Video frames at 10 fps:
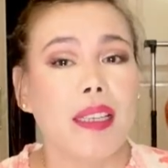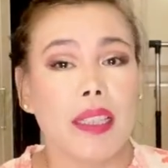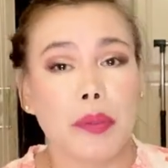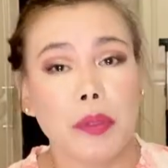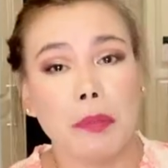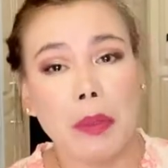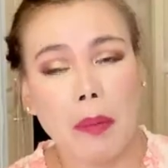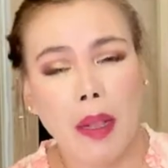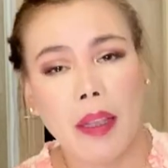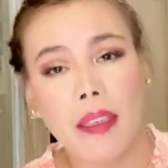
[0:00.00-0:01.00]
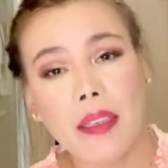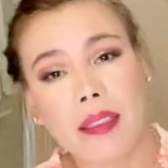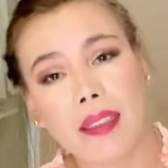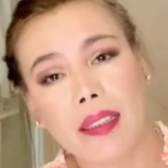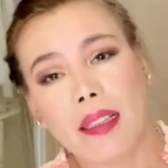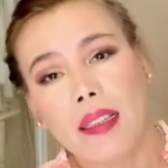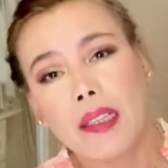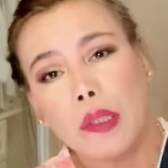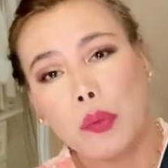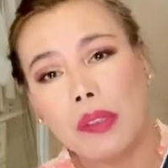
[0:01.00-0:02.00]
it would be my
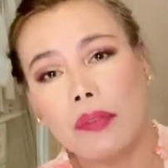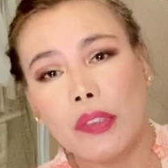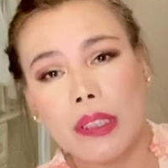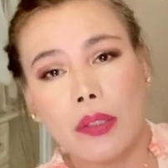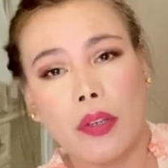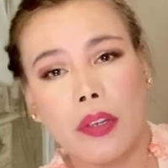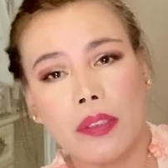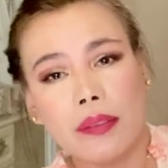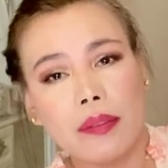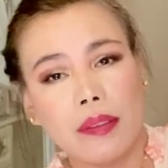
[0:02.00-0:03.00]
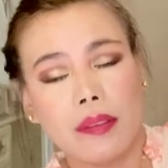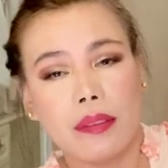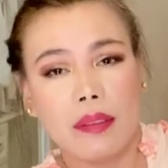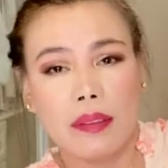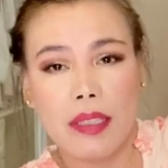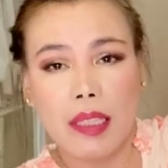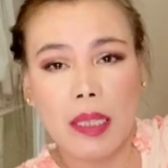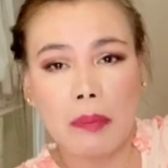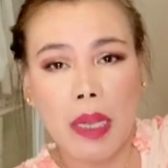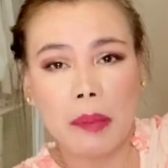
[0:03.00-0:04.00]
Louis Vuitton
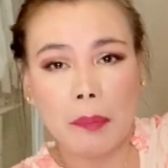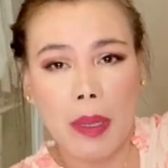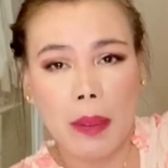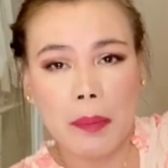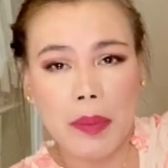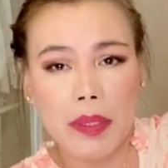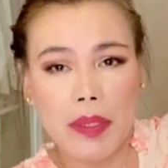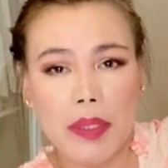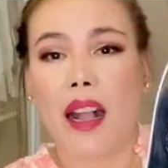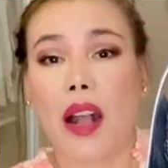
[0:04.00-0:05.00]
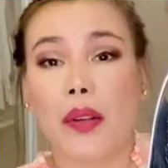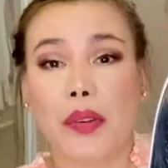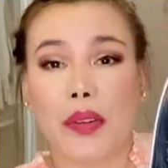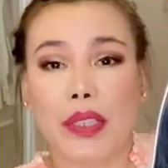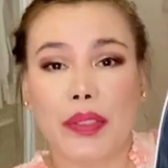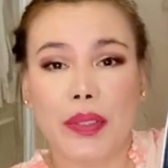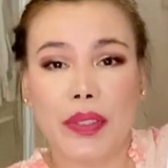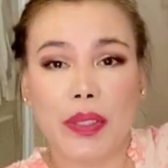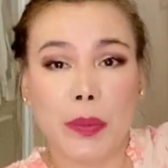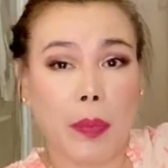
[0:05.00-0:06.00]
sling back pumps. How gorgeous
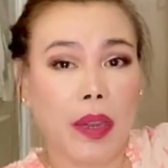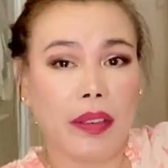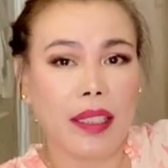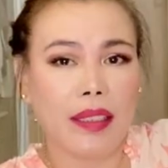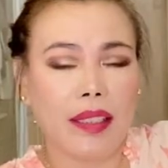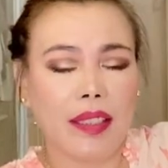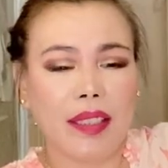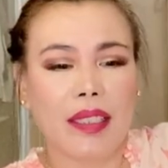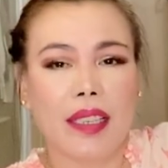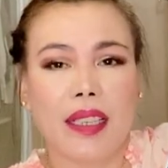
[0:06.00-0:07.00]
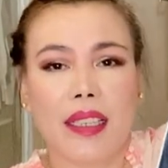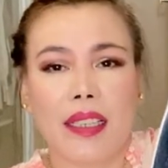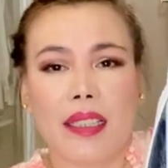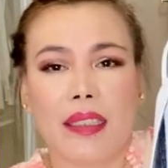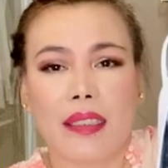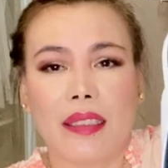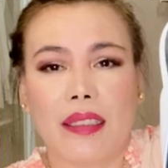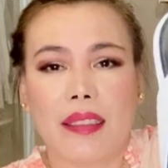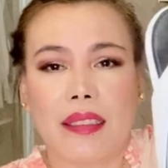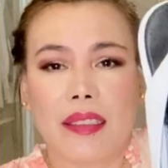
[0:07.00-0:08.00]
this pair is.
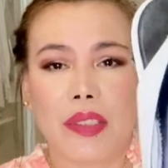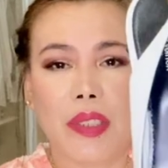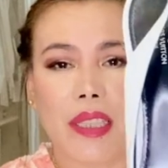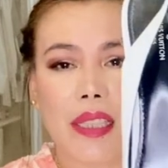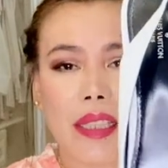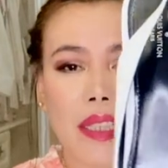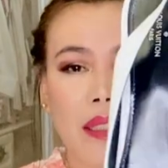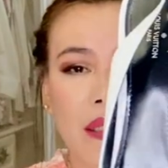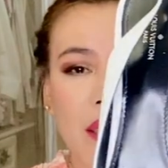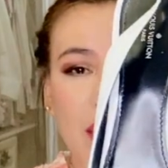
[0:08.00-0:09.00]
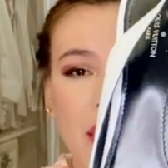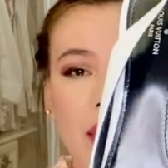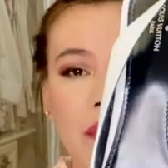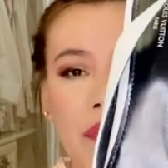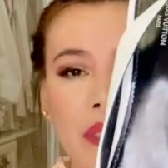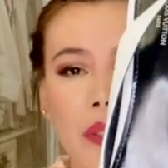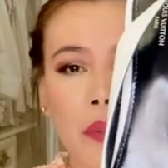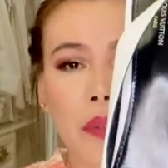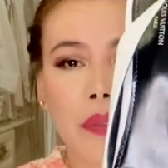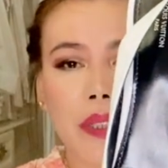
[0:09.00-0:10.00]
You can see the LV
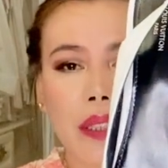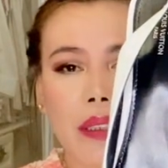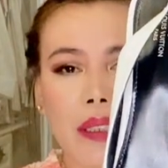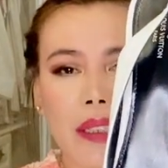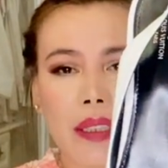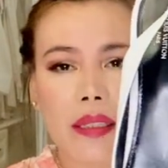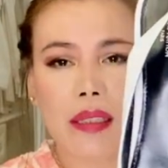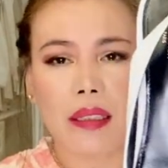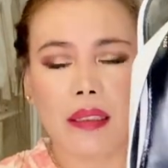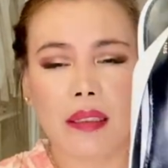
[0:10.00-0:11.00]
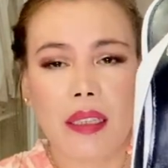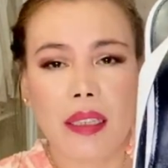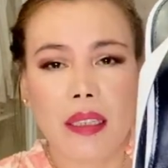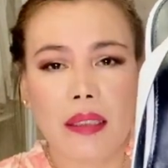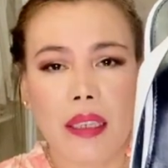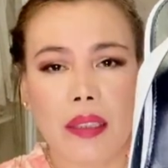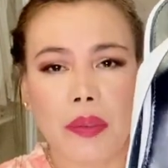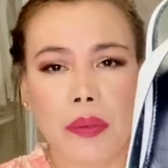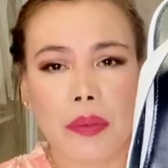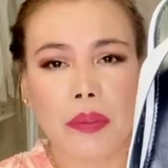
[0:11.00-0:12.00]
logo here. It's in
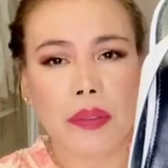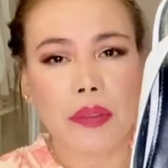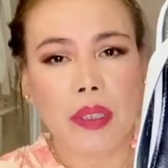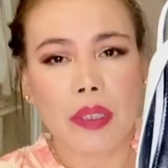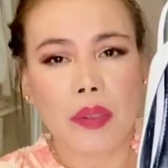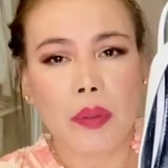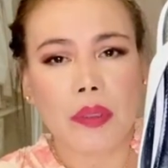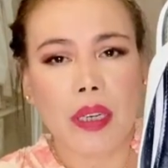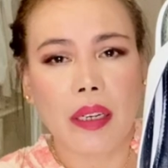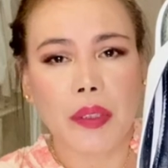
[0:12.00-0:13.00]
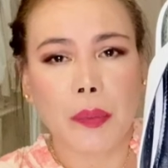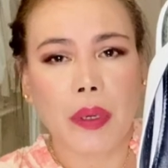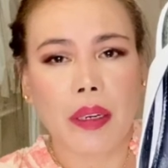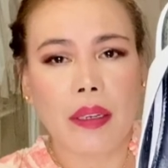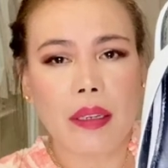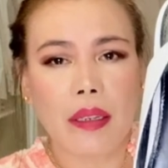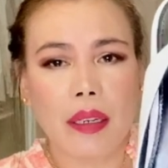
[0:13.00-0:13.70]
yellow gold hardware,